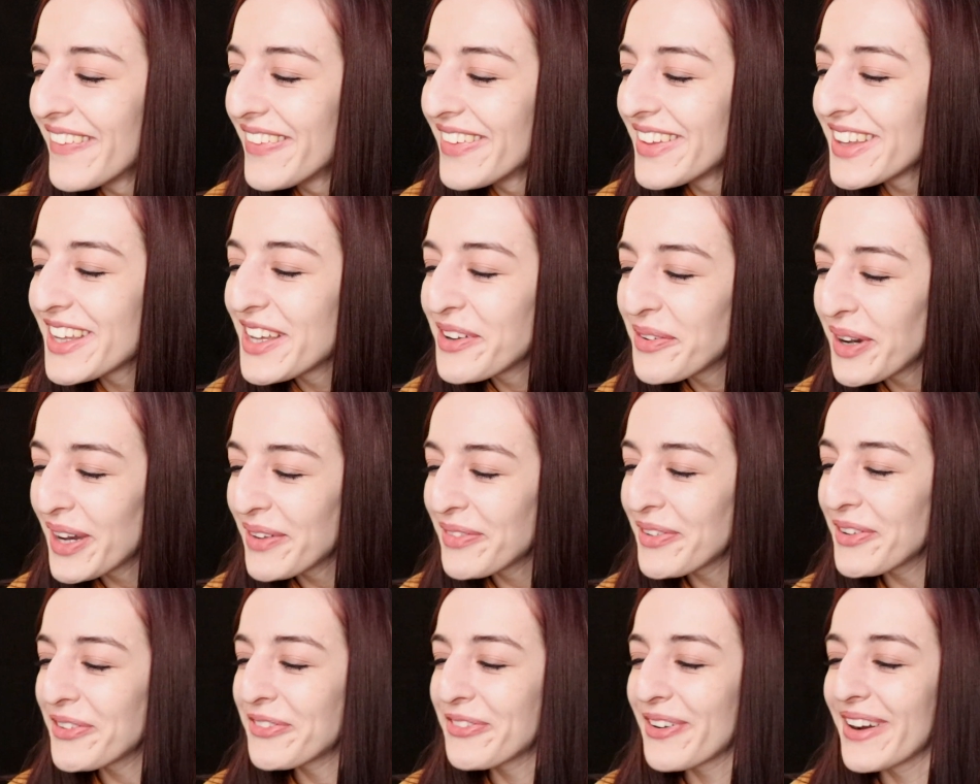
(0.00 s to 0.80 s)
You wave
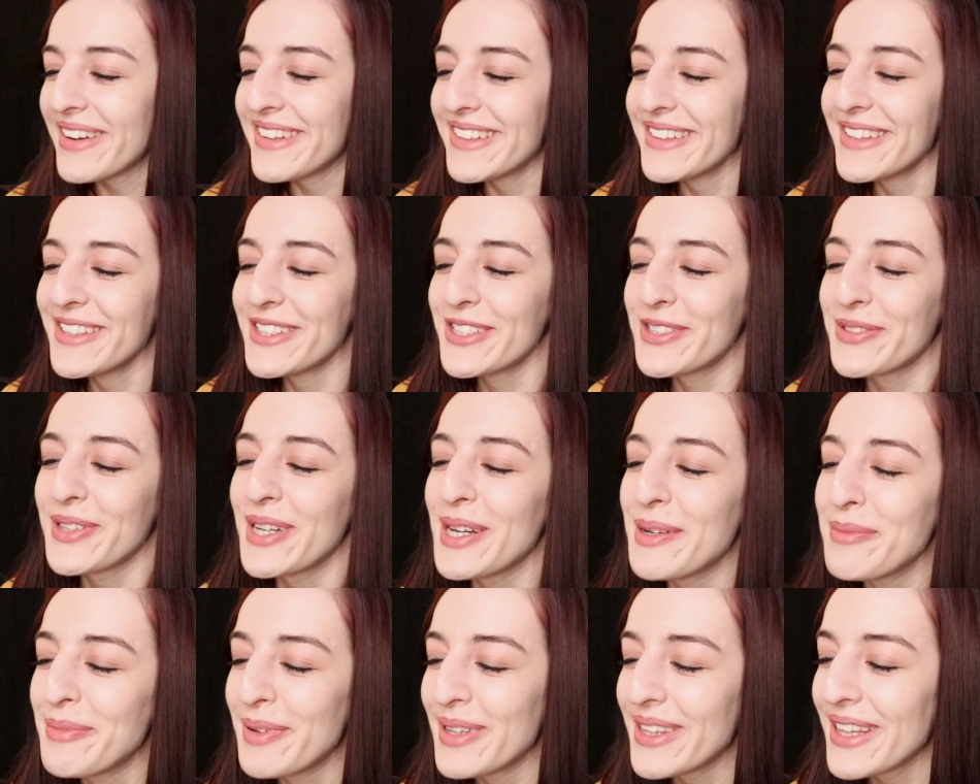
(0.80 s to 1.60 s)
at a friend in the
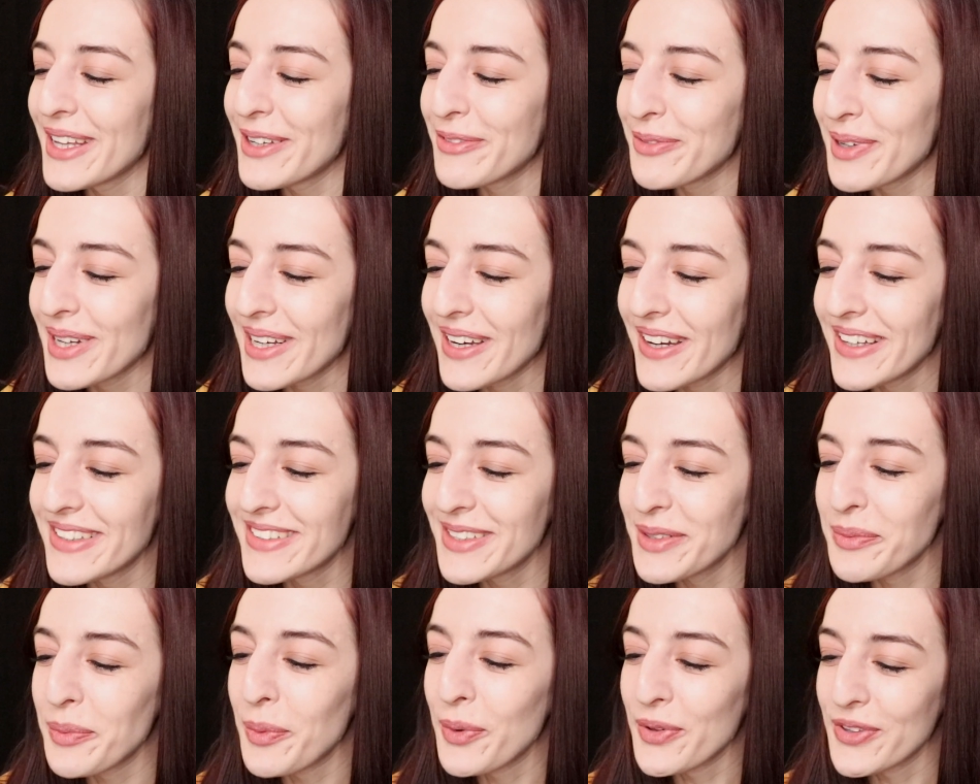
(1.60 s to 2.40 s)
street but then realise
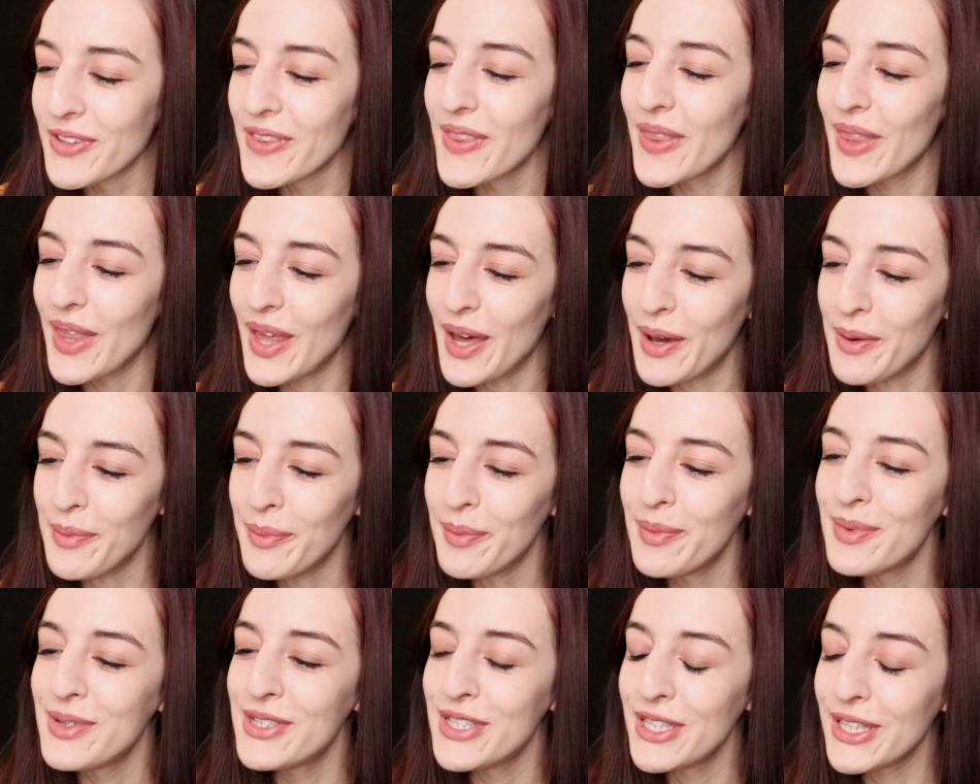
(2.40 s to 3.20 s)
it wasn't them,
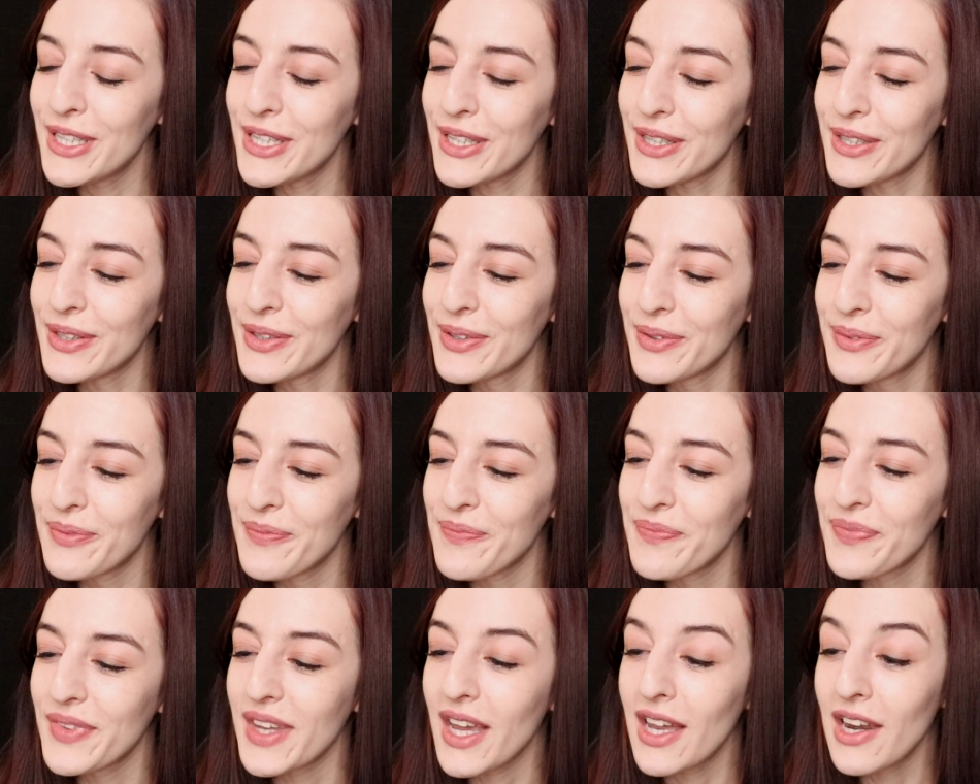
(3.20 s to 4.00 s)
do you?
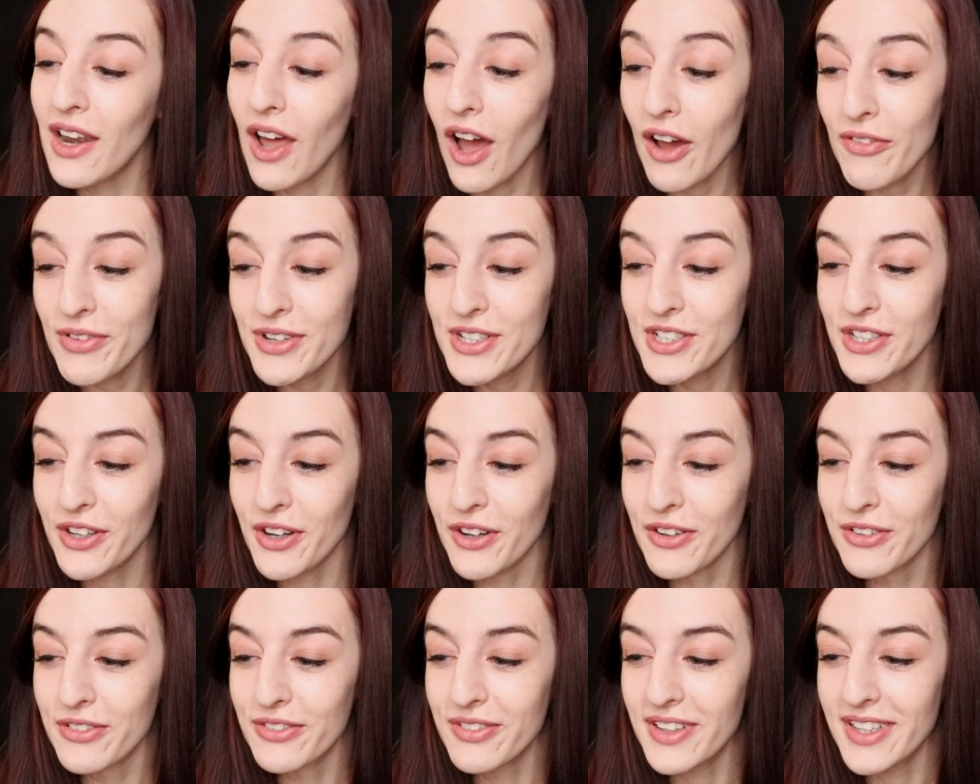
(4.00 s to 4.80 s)
Laugh it
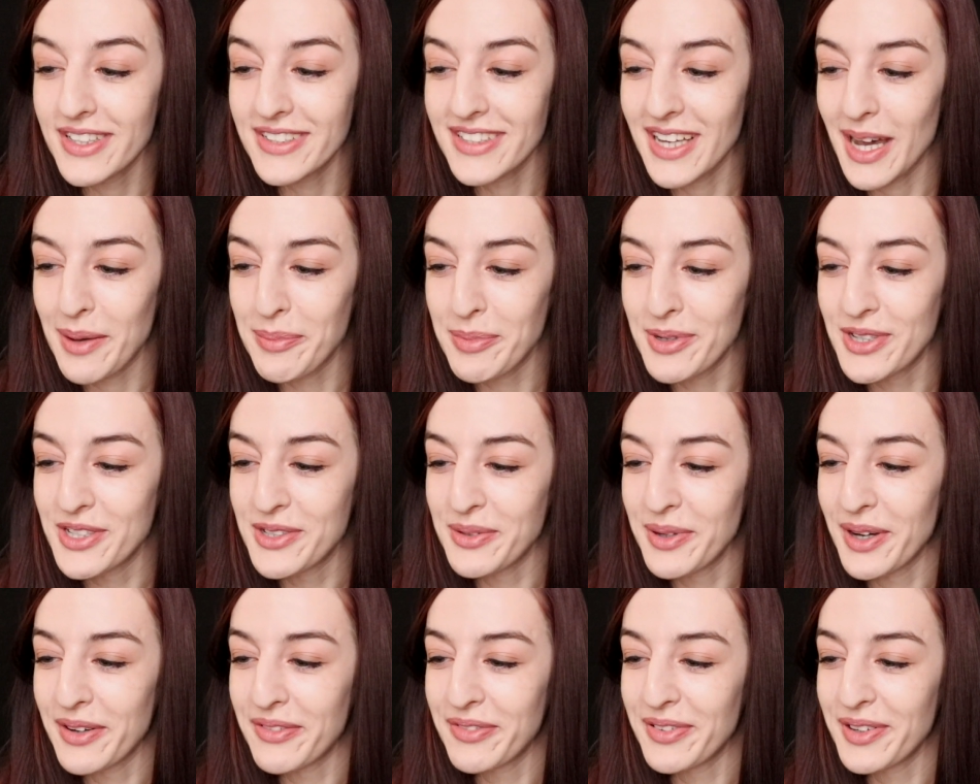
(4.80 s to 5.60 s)
off, it's happened
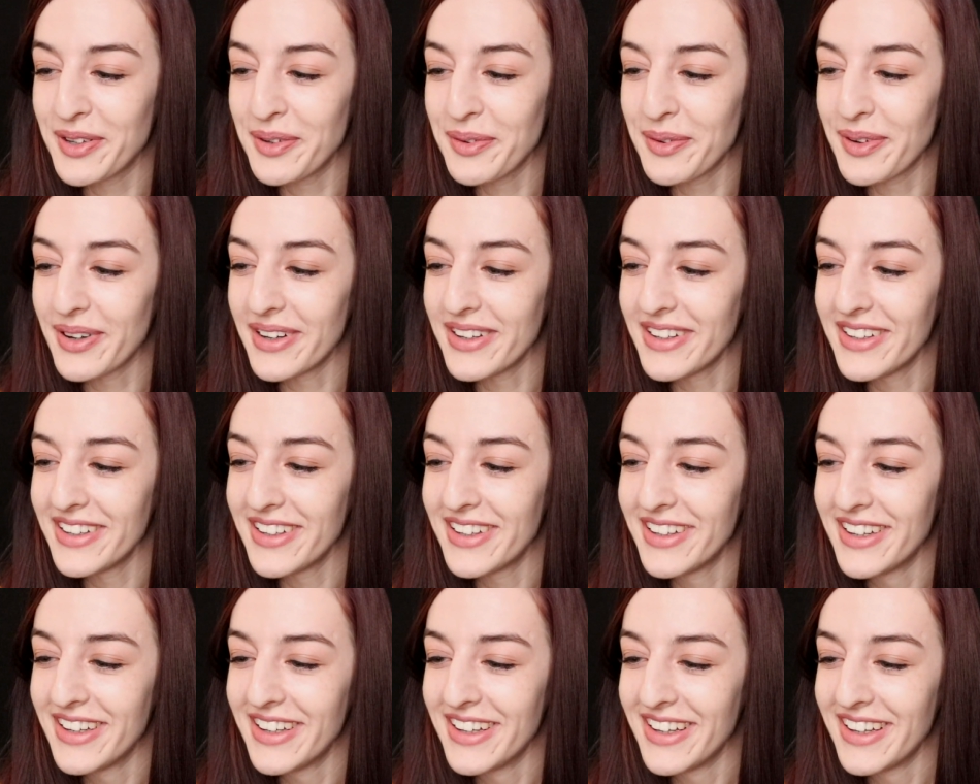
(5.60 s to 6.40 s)
to everyone.
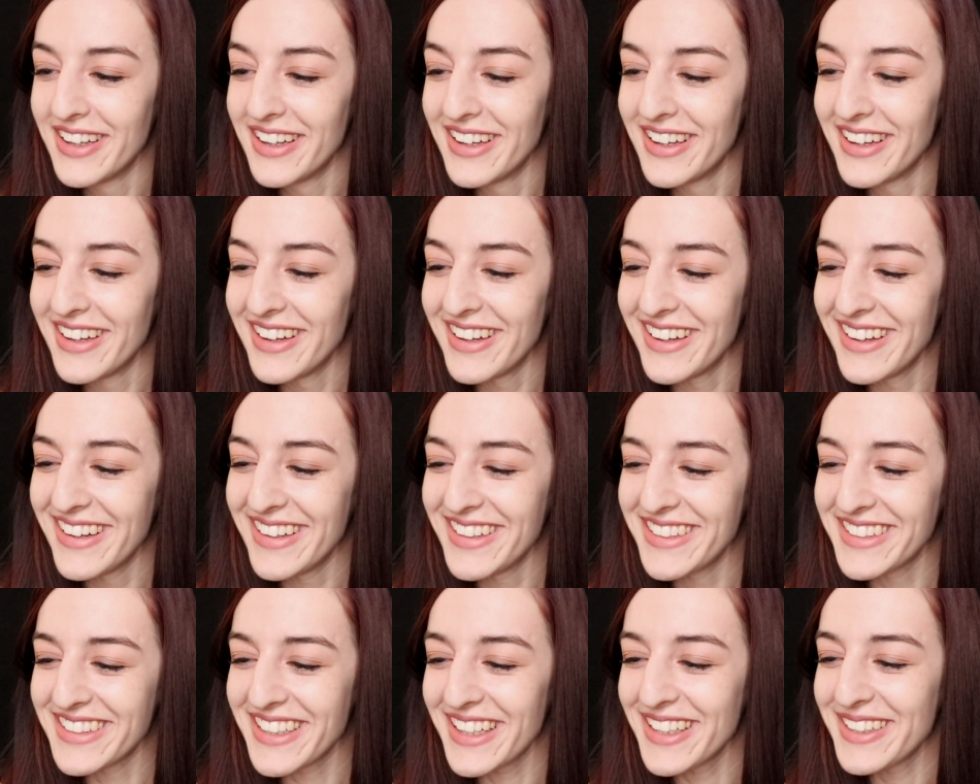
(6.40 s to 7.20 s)

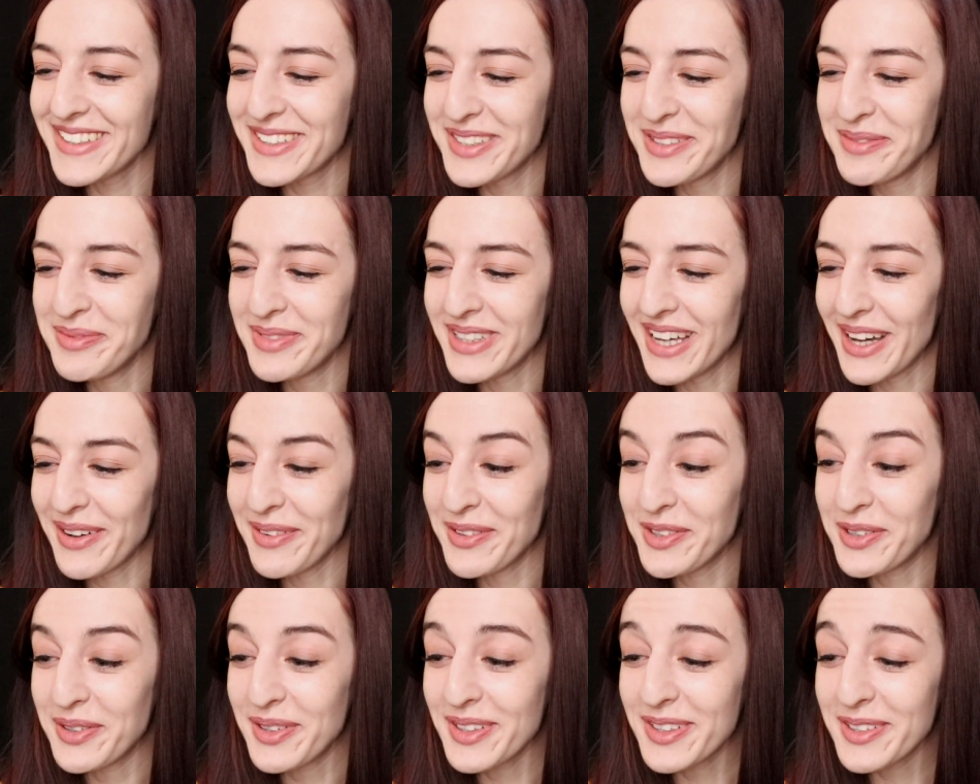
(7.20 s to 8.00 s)
Chase them down
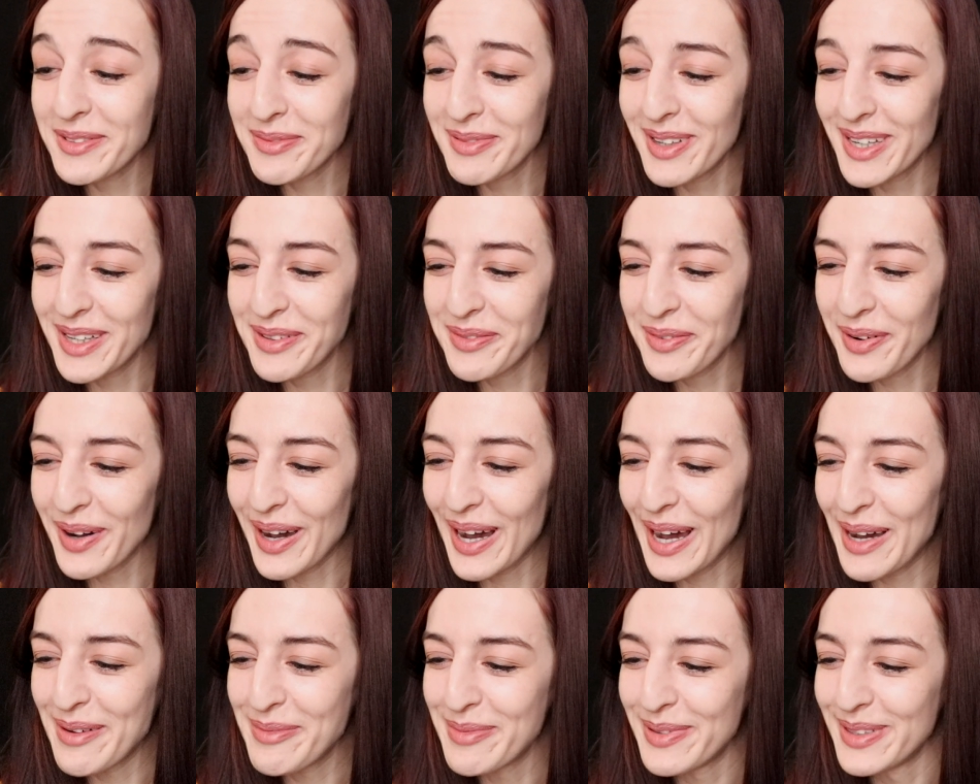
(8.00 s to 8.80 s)
to explain what
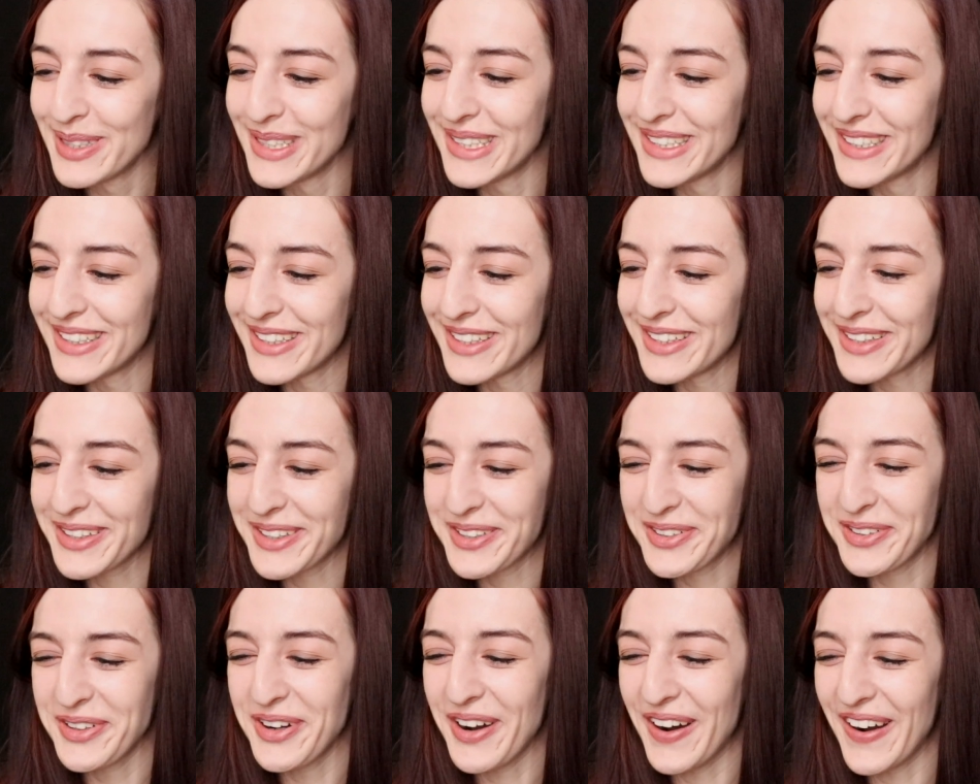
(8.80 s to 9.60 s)
happened.
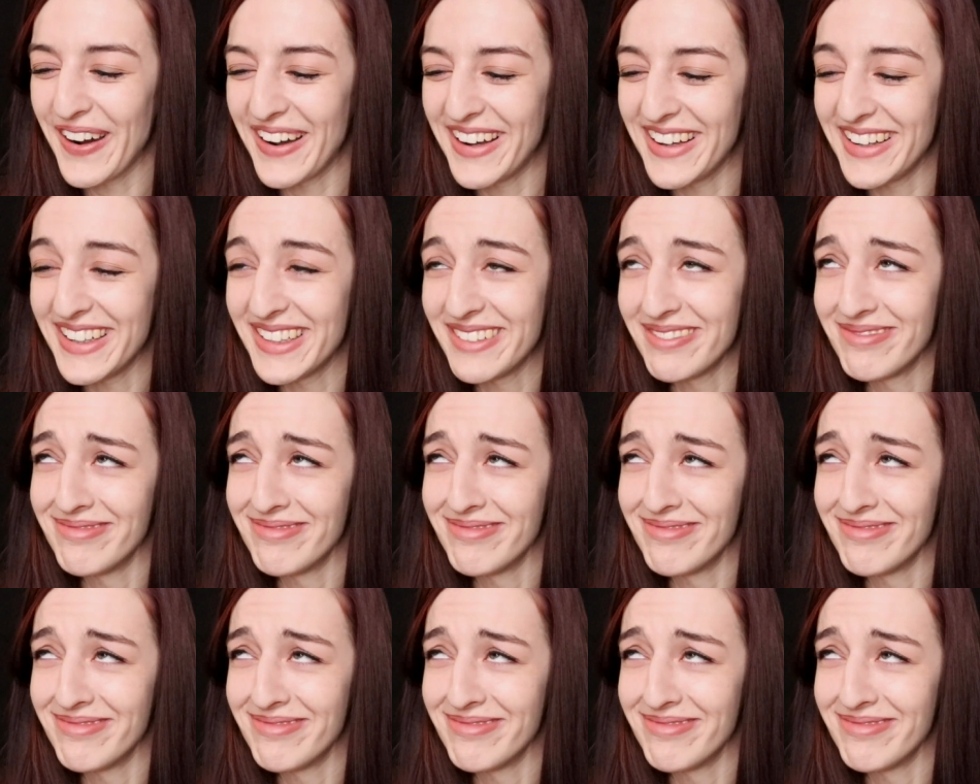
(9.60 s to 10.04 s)
Cry.